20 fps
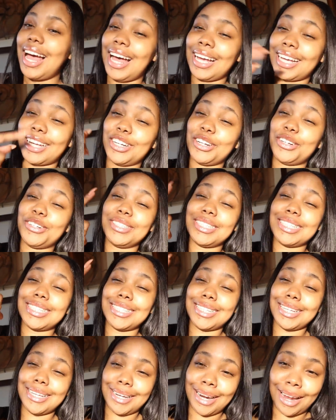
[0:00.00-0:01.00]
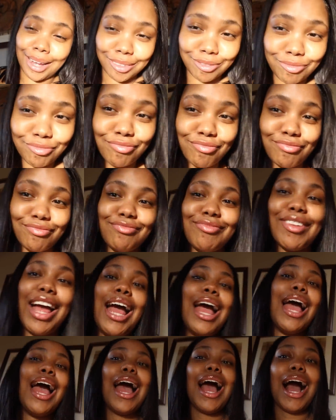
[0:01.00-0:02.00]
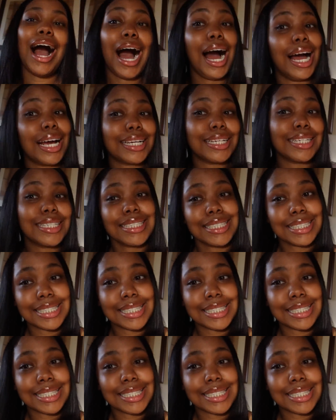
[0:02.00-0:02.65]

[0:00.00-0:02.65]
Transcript: I can consider. I can